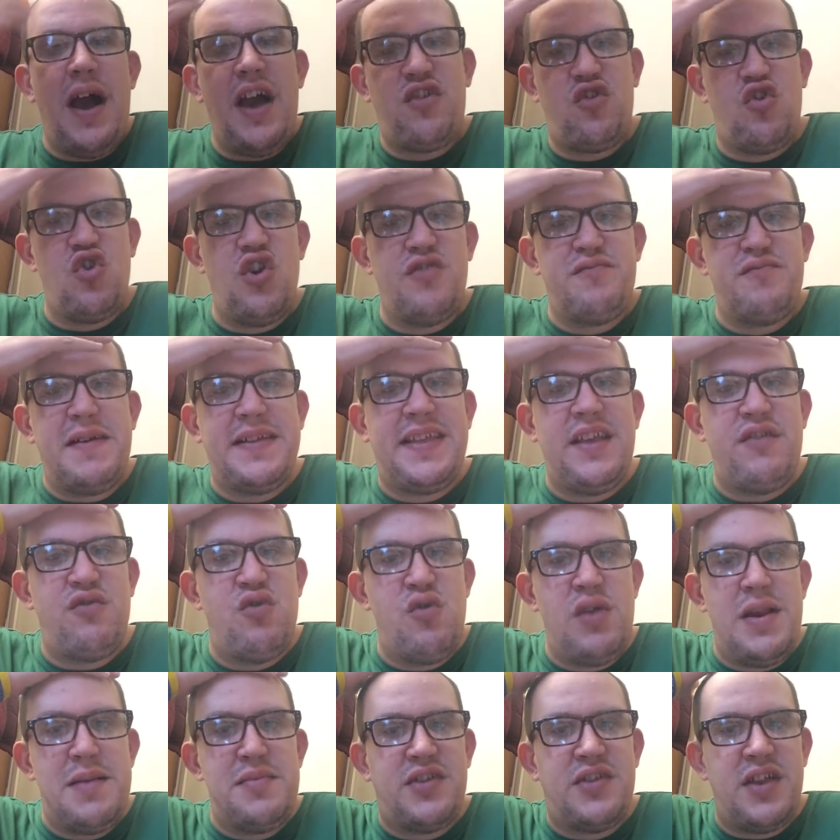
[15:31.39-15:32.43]
Astronomatic
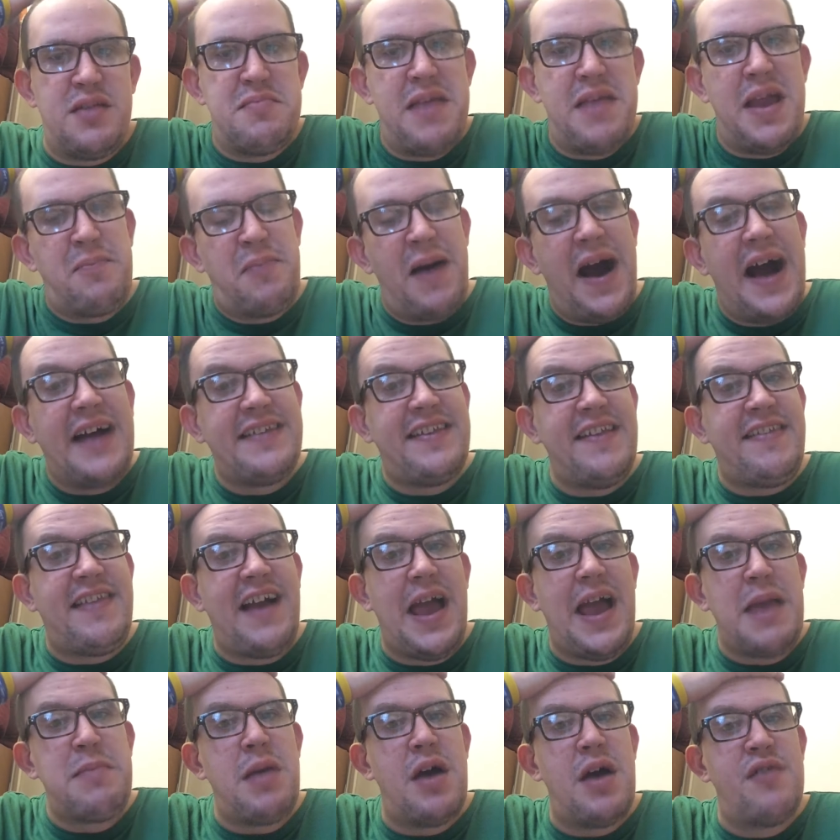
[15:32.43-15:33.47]
Group Limited make Party
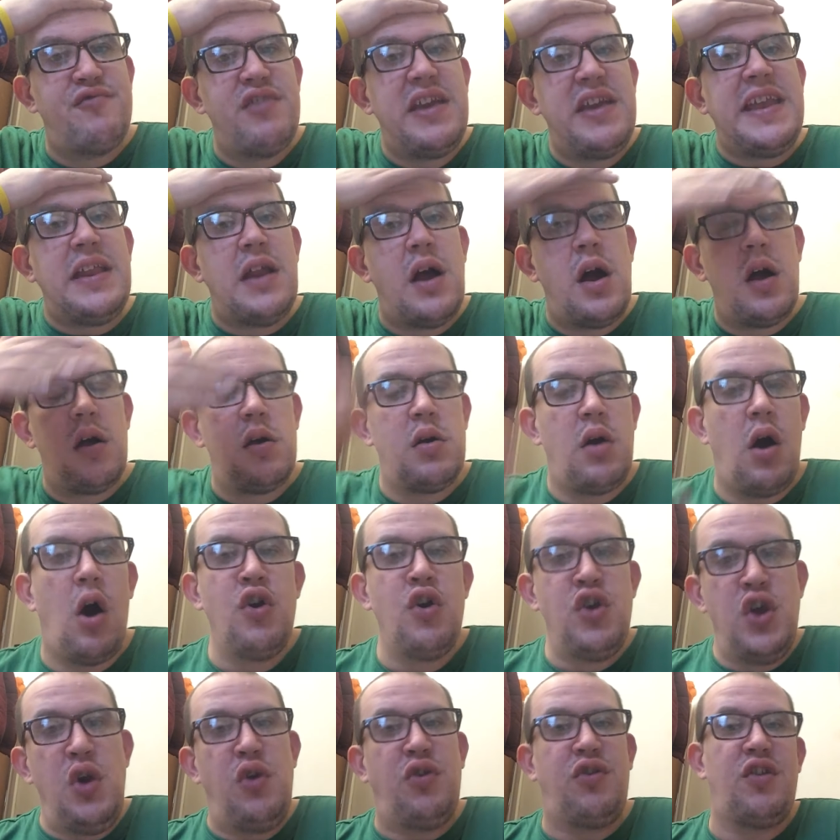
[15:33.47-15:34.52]
Time Arena,
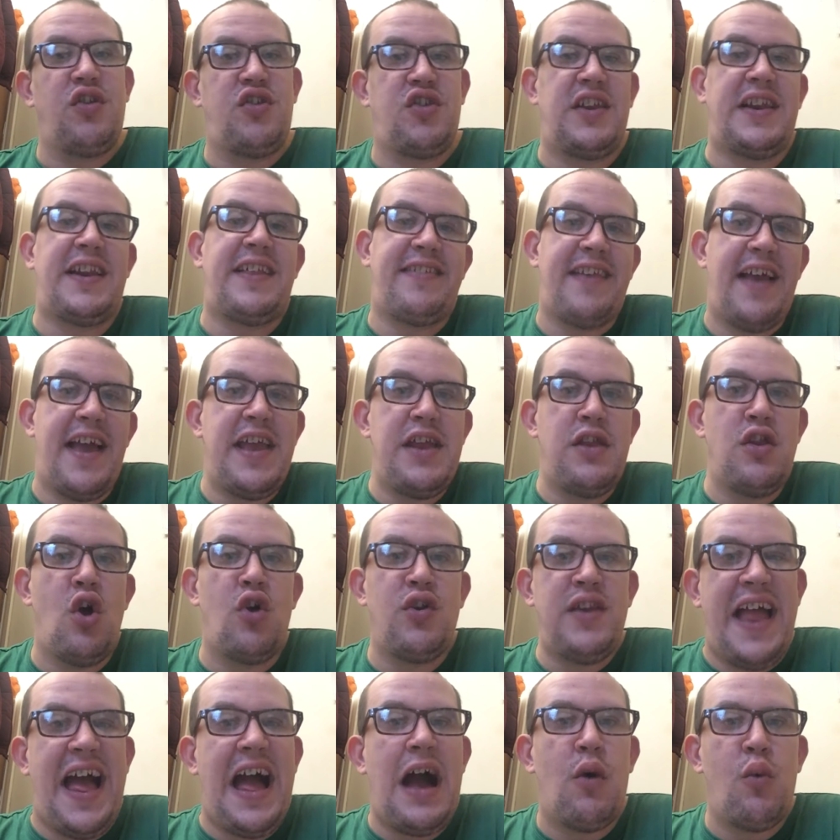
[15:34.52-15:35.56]
or used to, shall I say,
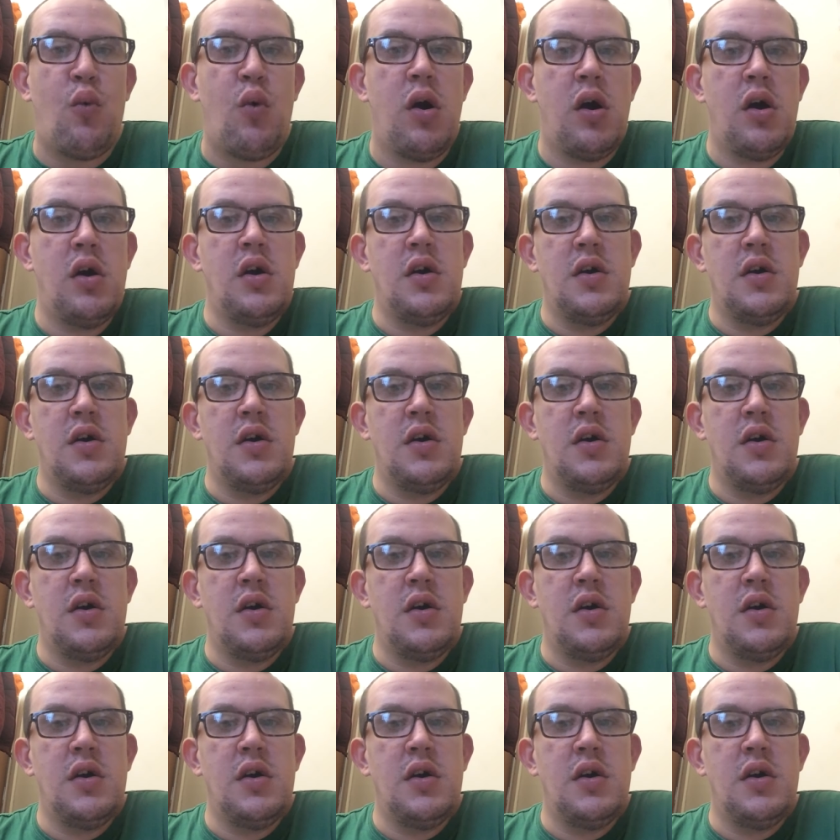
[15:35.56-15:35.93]
not now.